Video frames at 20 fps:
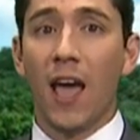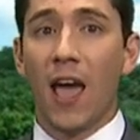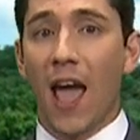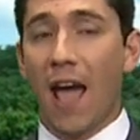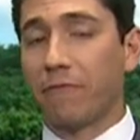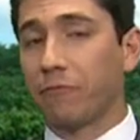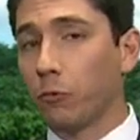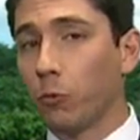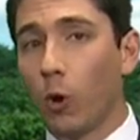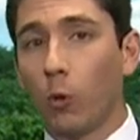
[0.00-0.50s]

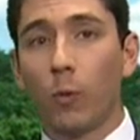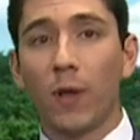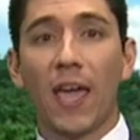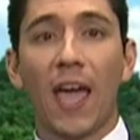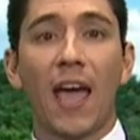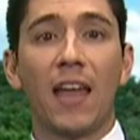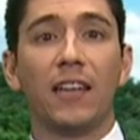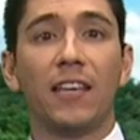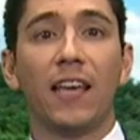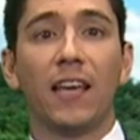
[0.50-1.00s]
after what we
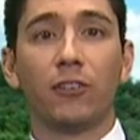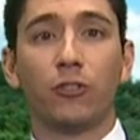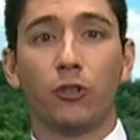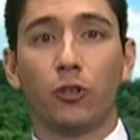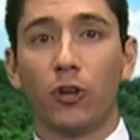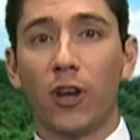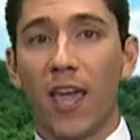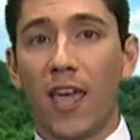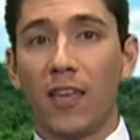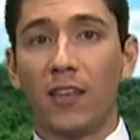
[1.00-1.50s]
had
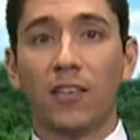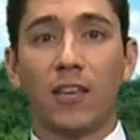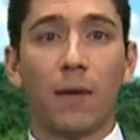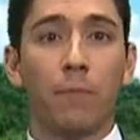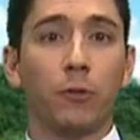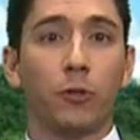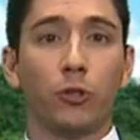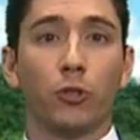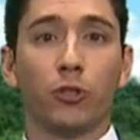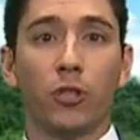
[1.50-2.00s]
yesterday,
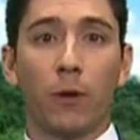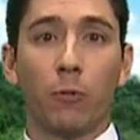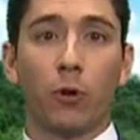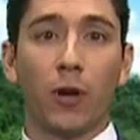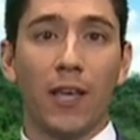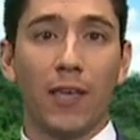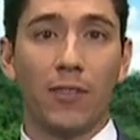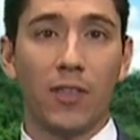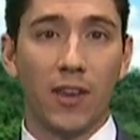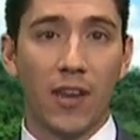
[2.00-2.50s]
temperatures that
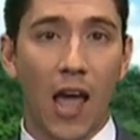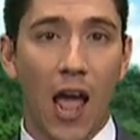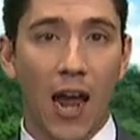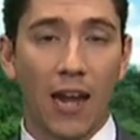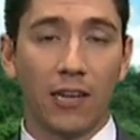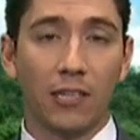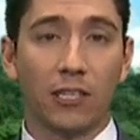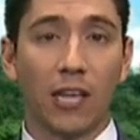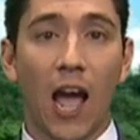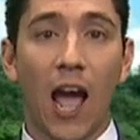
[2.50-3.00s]
were in the
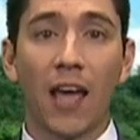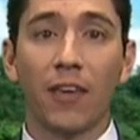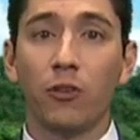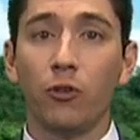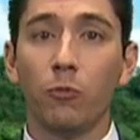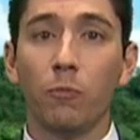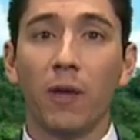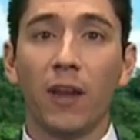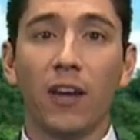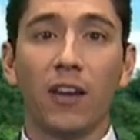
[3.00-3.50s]
90s, high
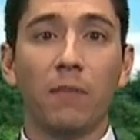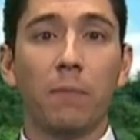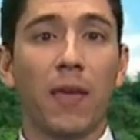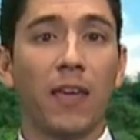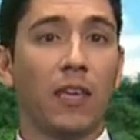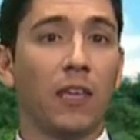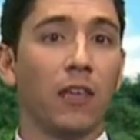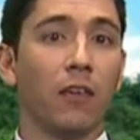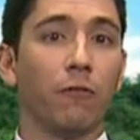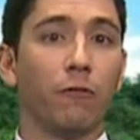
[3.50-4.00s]
humidity
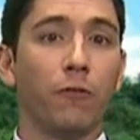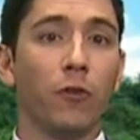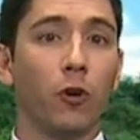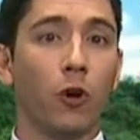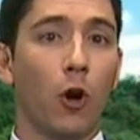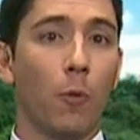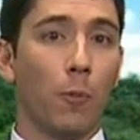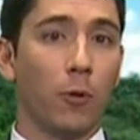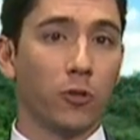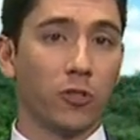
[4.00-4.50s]
making it feel
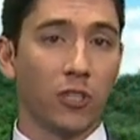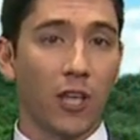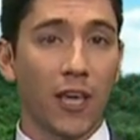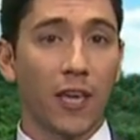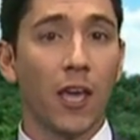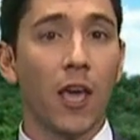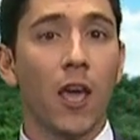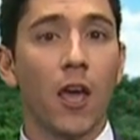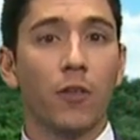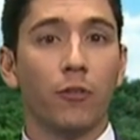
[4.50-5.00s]
almost
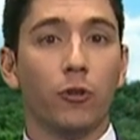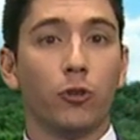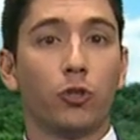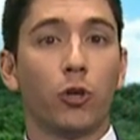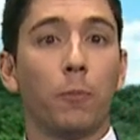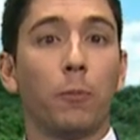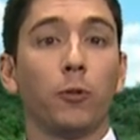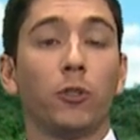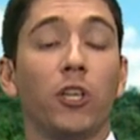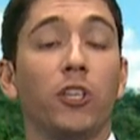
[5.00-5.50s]
like the
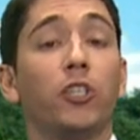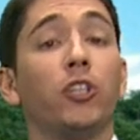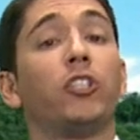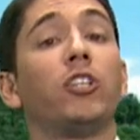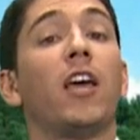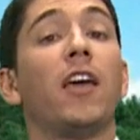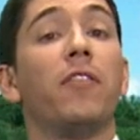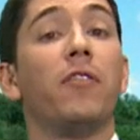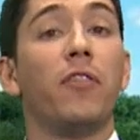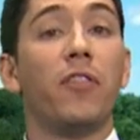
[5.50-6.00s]
triple
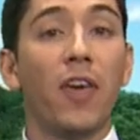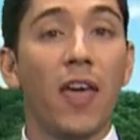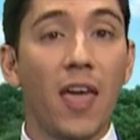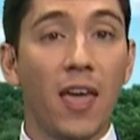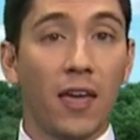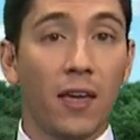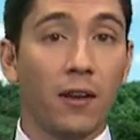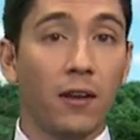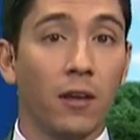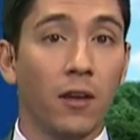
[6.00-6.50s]
digits, and
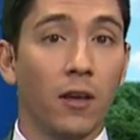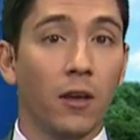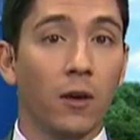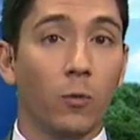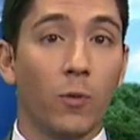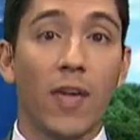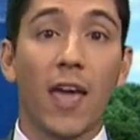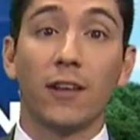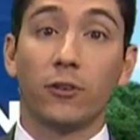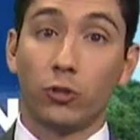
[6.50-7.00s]
then
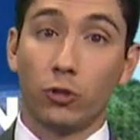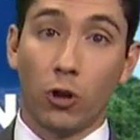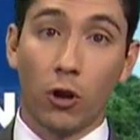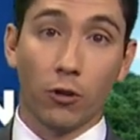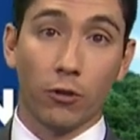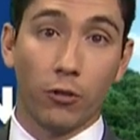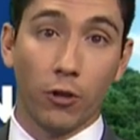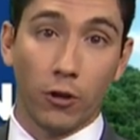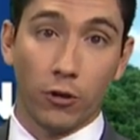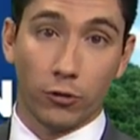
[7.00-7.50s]
we had
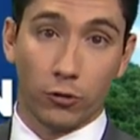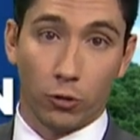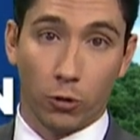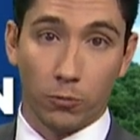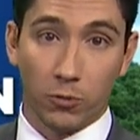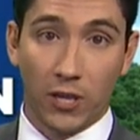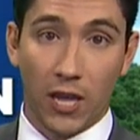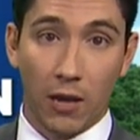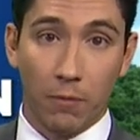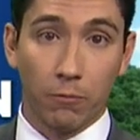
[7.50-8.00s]
strong
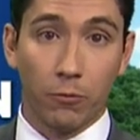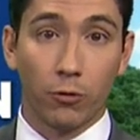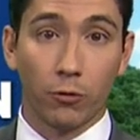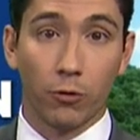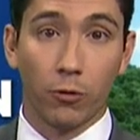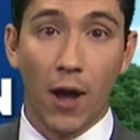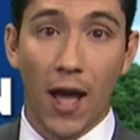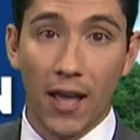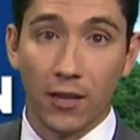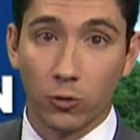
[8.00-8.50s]
thunderstorms come
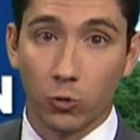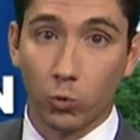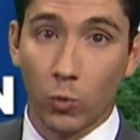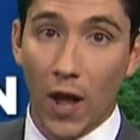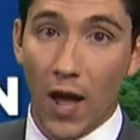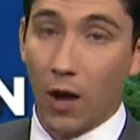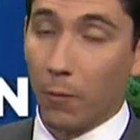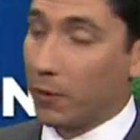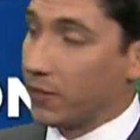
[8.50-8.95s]
through as well.